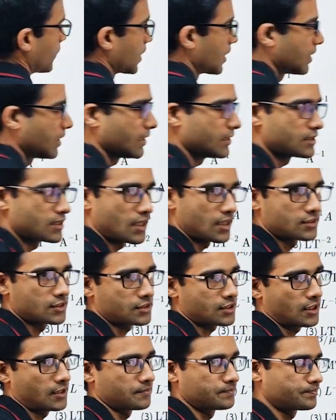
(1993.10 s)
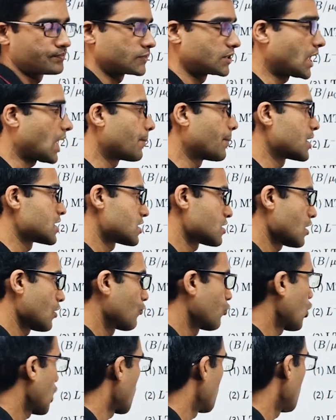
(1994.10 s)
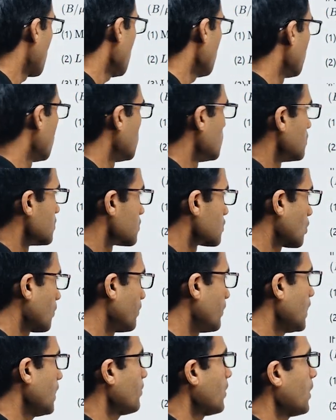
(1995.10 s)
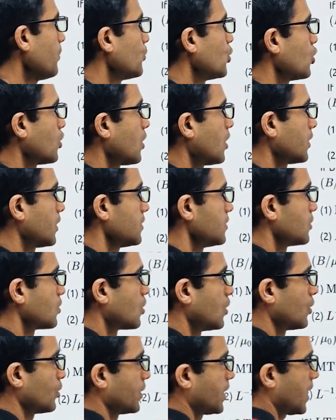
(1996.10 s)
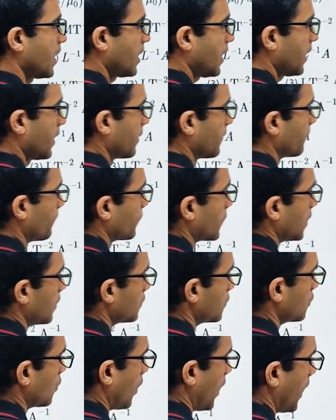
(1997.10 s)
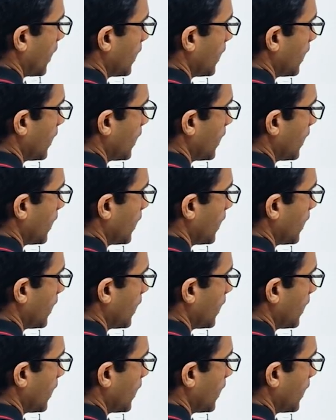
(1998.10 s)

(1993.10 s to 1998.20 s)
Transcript: he is asking dimensional formula. So B by mu naught is equal to Ni. So I